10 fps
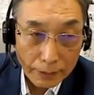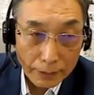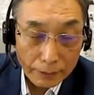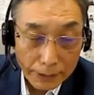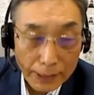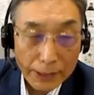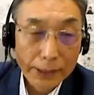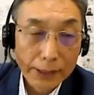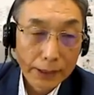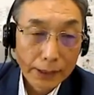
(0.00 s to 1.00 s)
part of
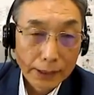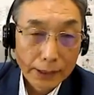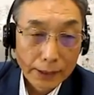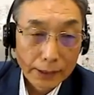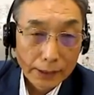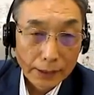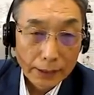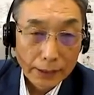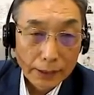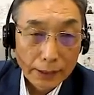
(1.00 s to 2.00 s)
the school
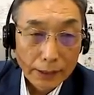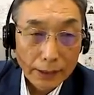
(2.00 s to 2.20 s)
uh,